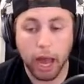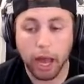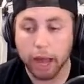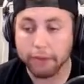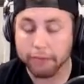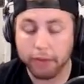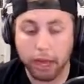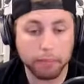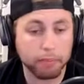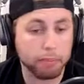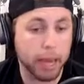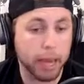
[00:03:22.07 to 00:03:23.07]
I
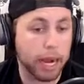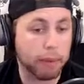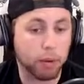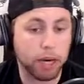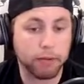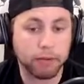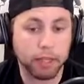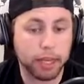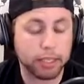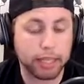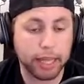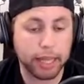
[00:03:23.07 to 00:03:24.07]
pray for the
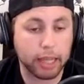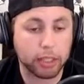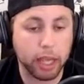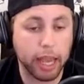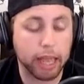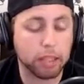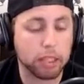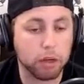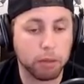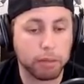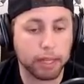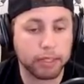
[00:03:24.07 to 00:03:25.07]
next guy that has to
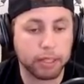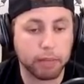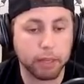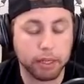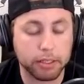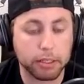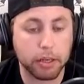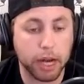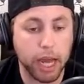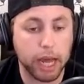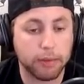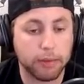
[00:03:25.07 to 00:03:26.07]
go up against him because they're
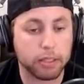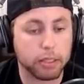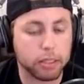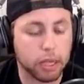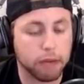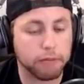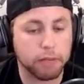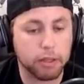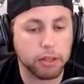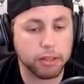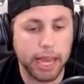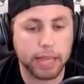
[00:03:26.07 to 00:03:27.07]
going to have a tough
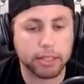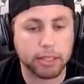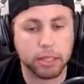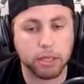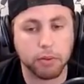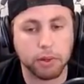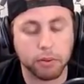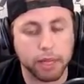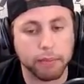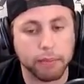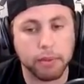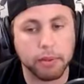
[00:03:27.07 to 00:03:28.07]
task to deal with
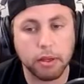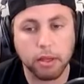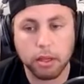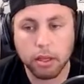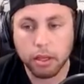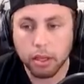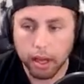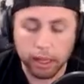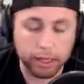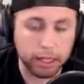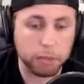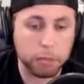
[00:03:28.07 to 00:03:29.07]
him.
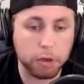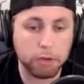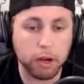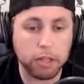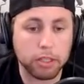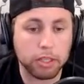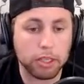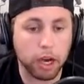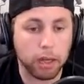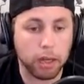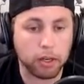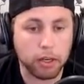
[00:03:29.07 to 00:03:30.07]
And then to move on to the
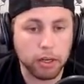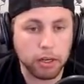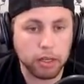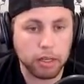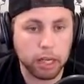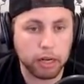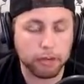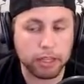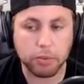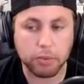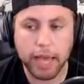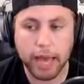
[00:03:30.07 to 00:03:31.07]
other title
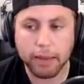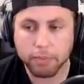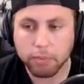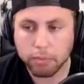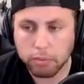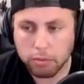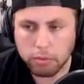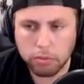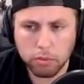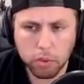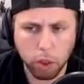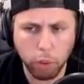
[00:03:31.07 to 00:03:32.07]
fights that we
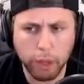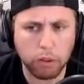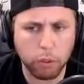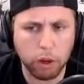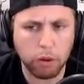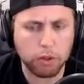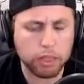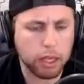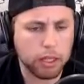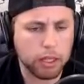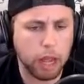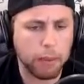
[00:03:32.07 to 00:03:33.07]
had Rose
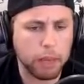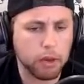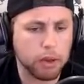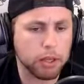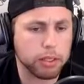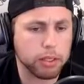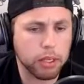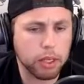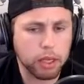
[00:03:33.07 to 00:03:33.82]
Namajunas.